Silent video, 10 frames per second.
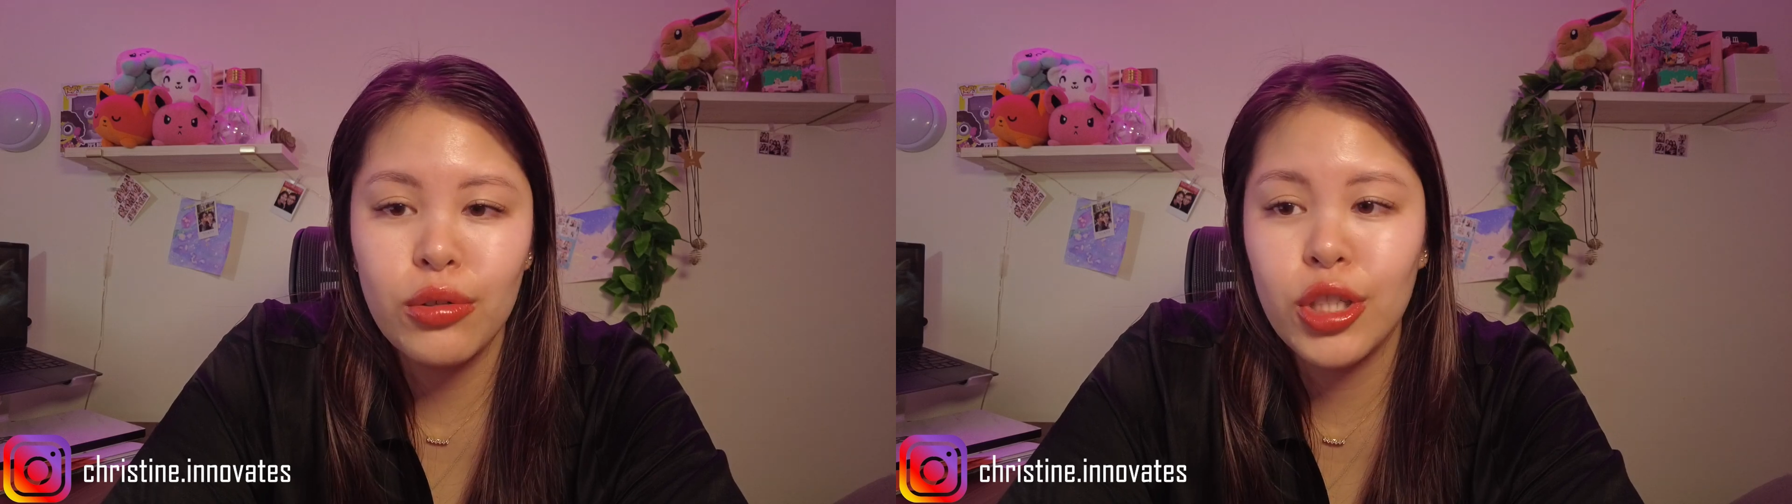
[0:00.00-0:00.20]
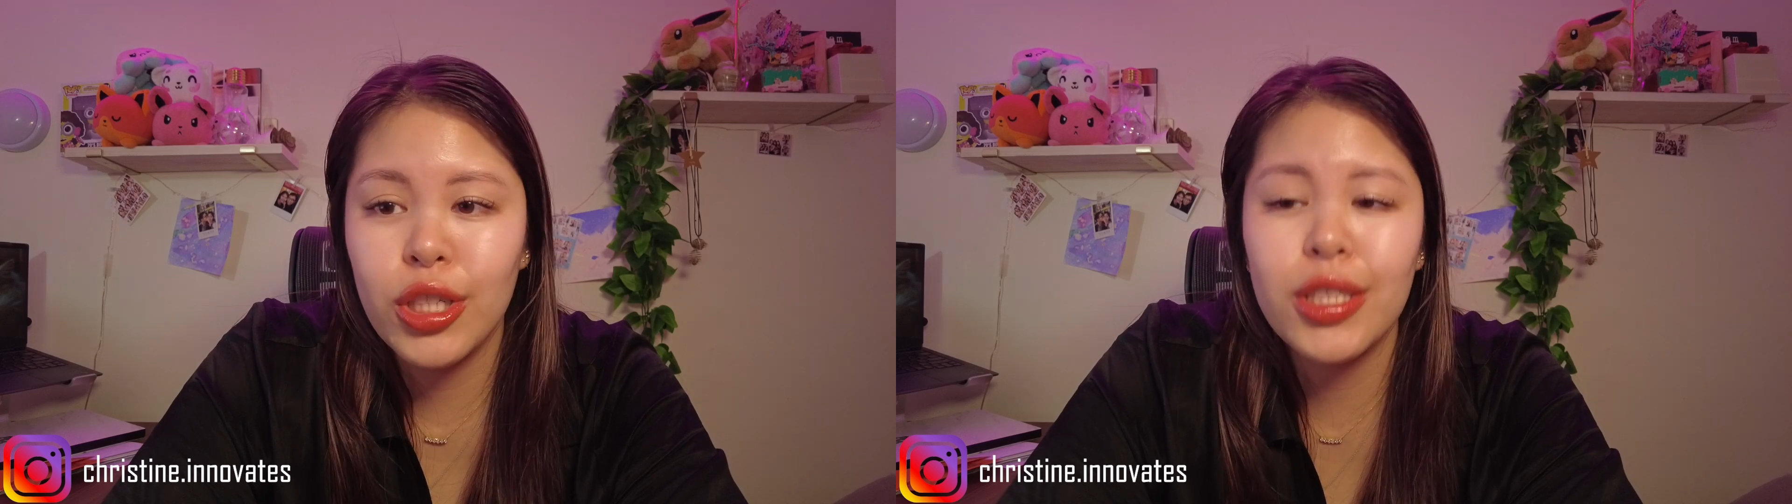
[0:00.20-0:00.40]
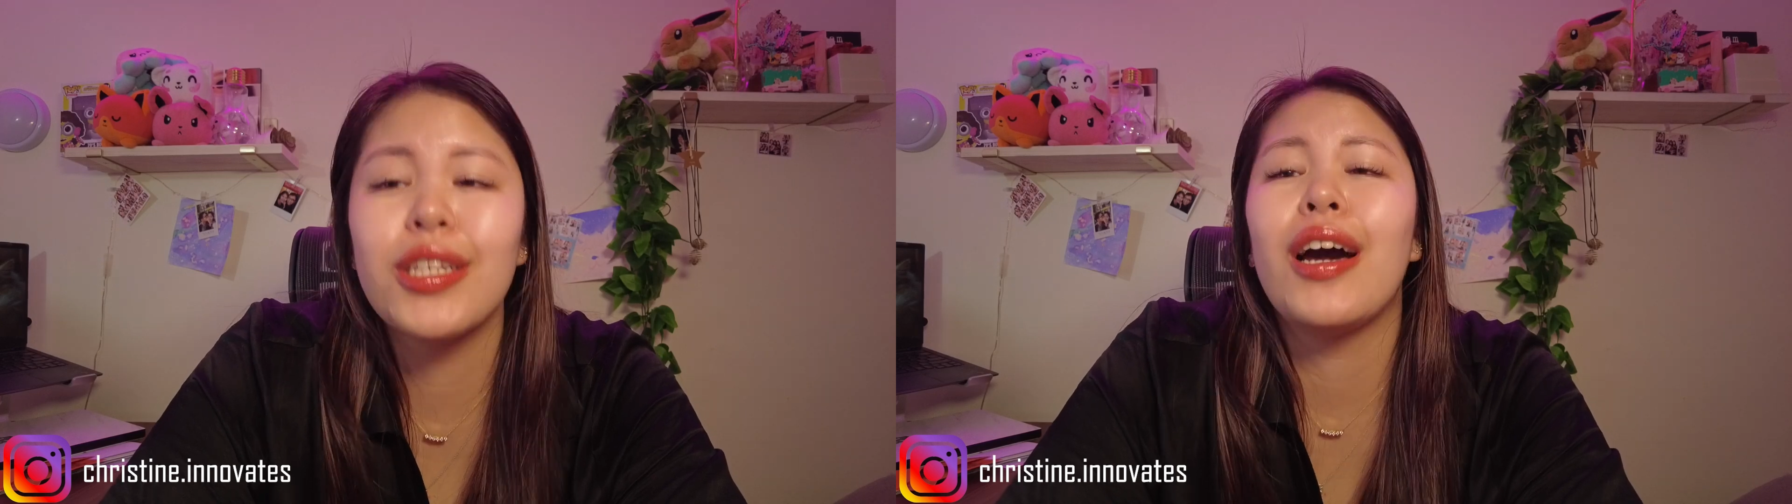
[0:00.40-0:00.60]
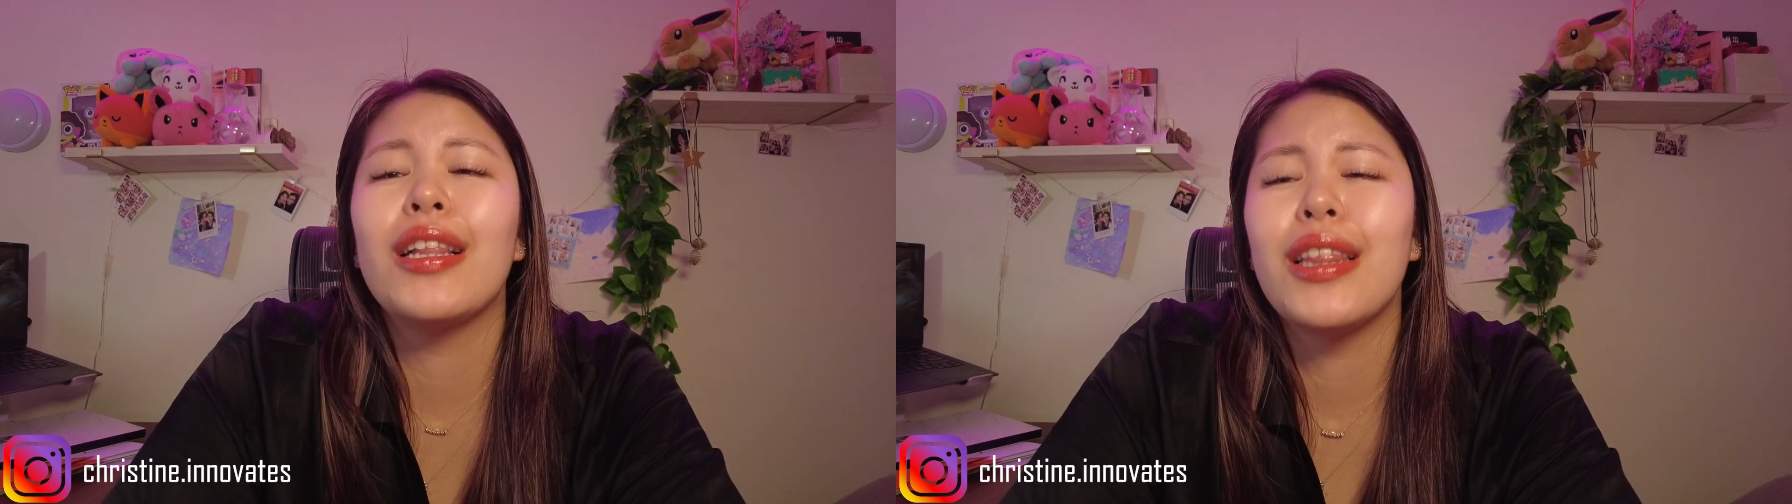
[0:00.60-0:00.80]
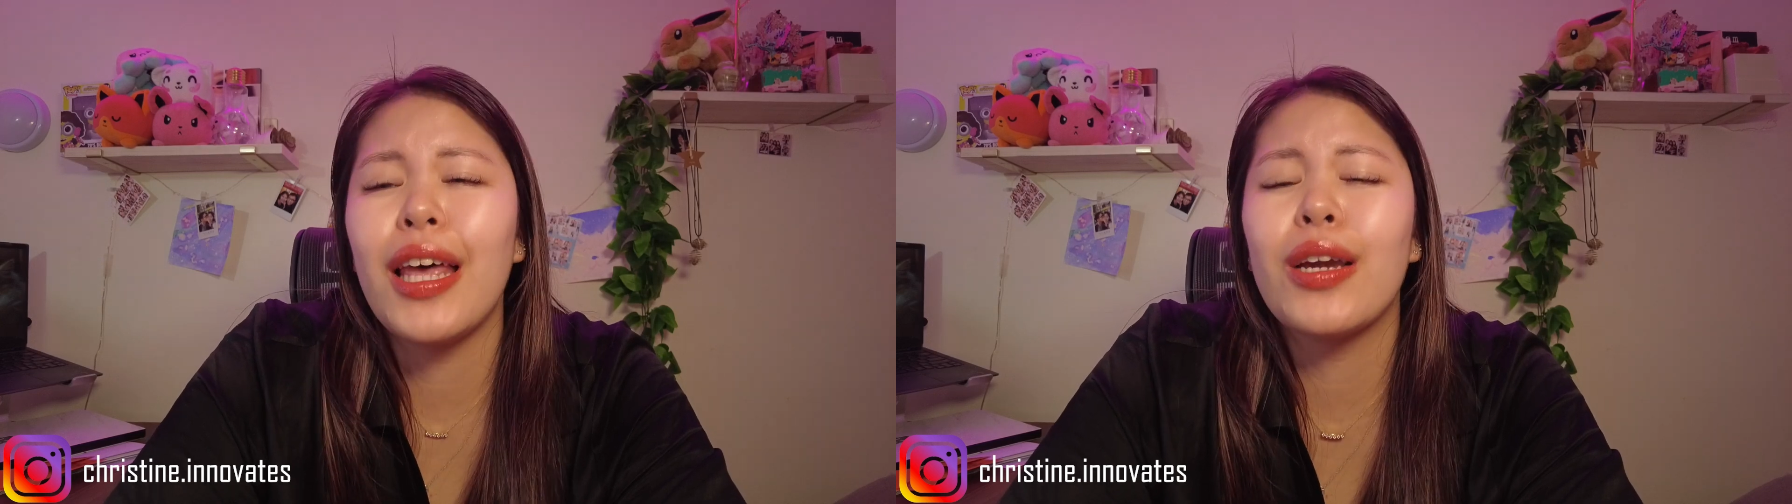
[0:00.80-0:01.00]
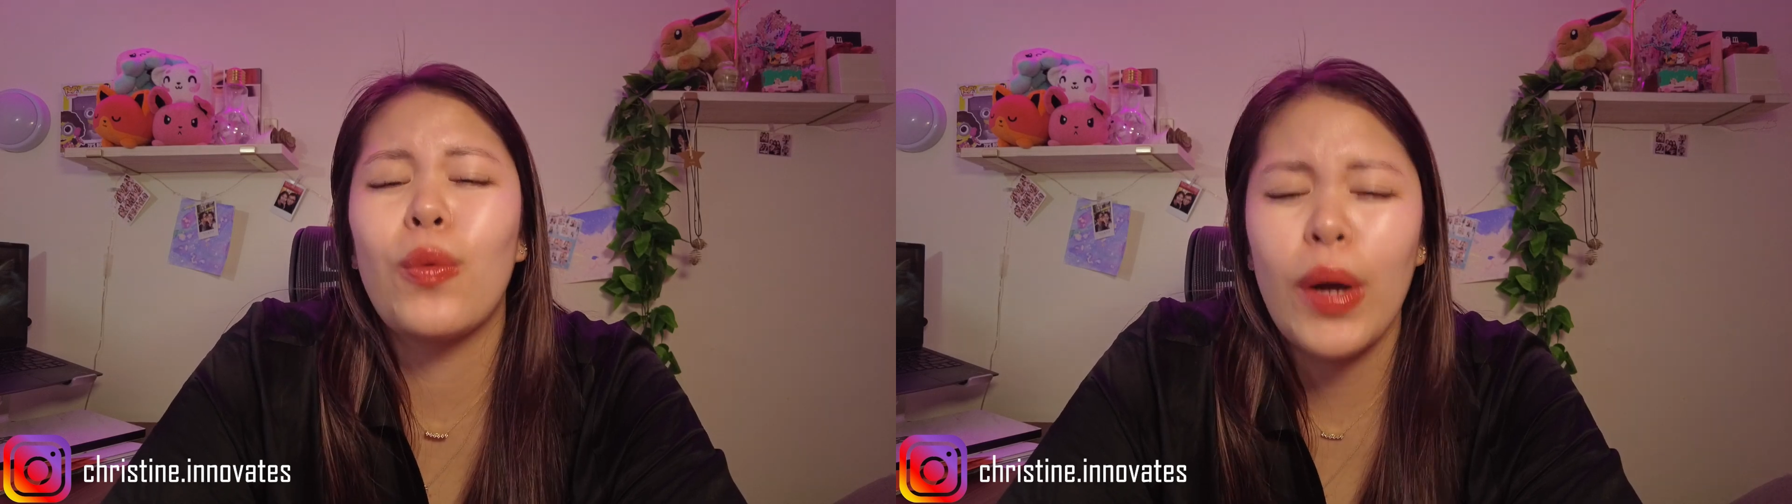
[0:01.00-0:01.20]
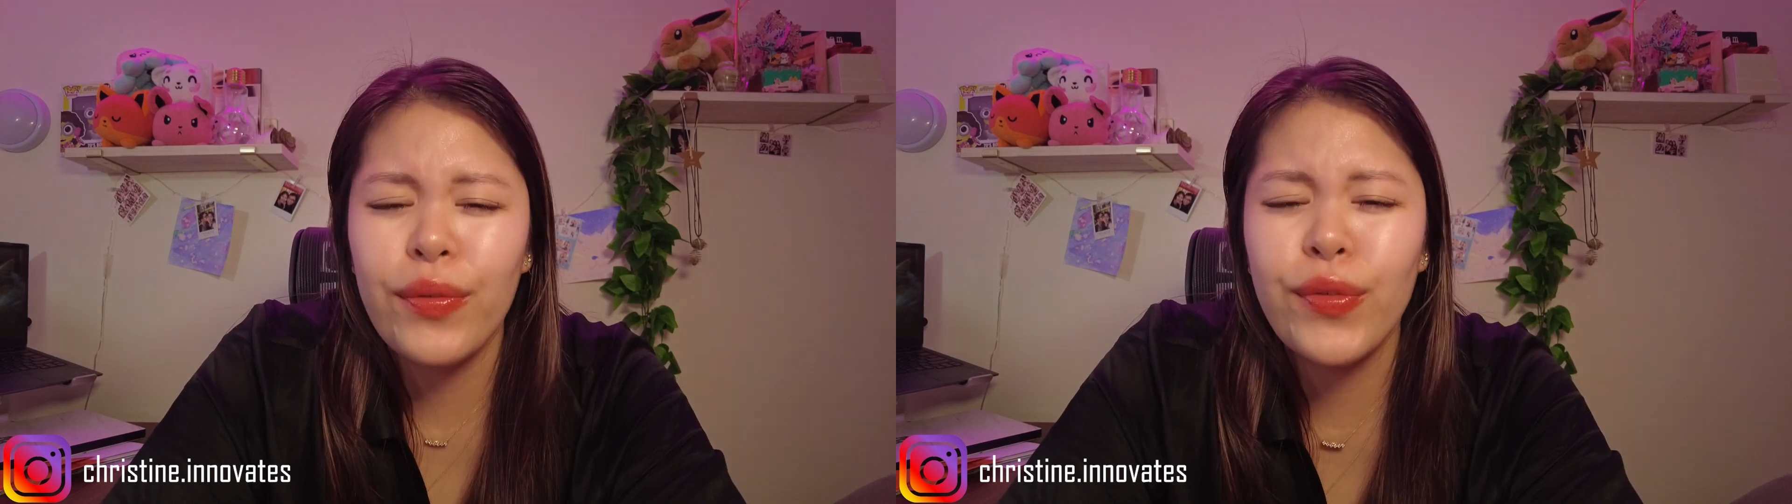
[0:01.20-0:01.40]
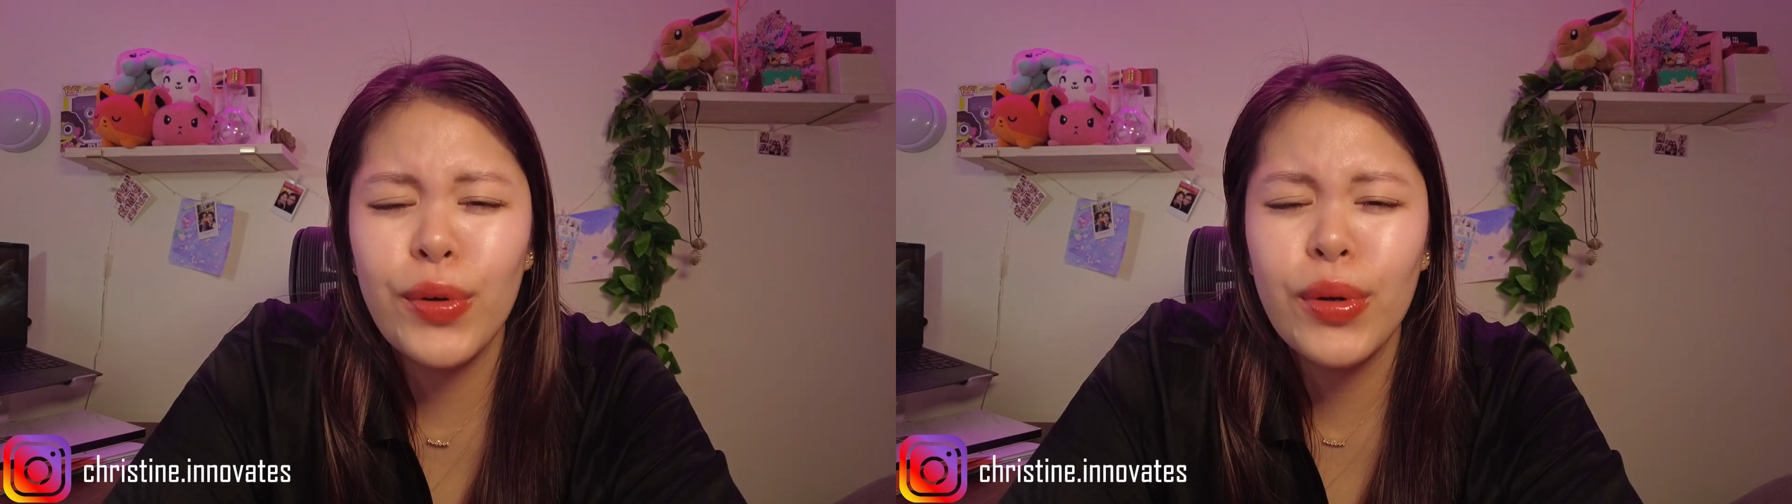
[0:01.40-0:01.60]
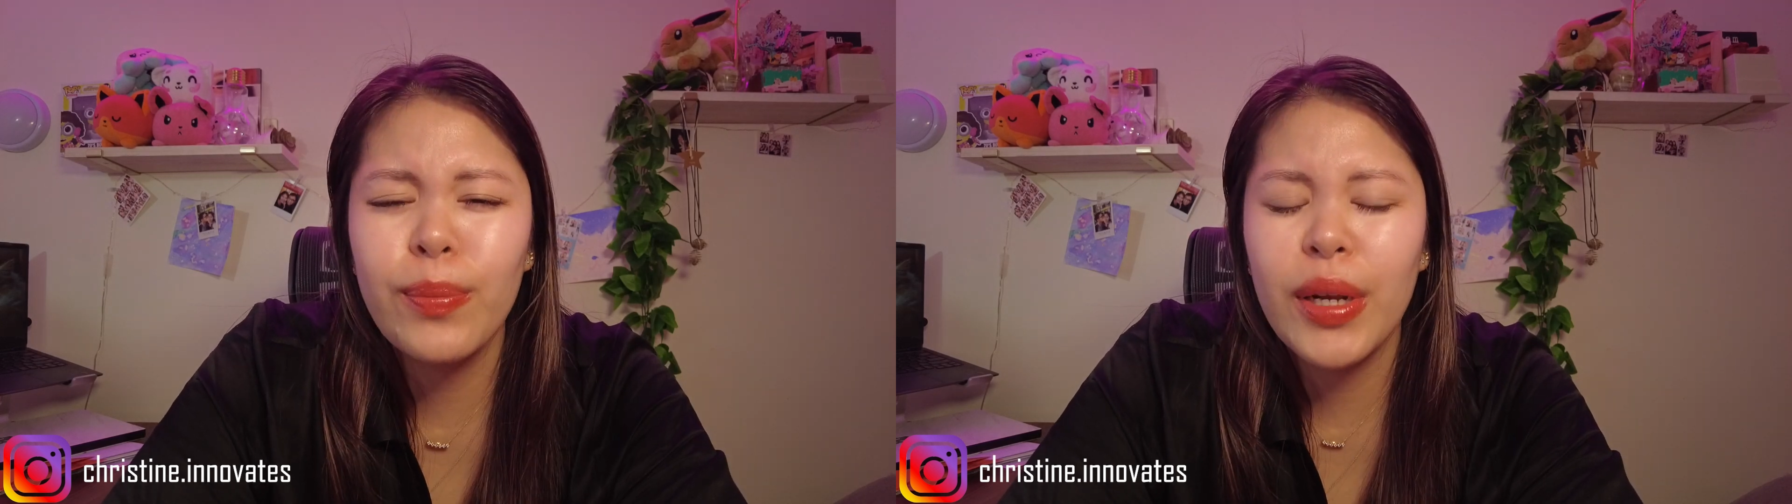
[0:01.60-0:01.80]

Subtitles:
She does not like wet food,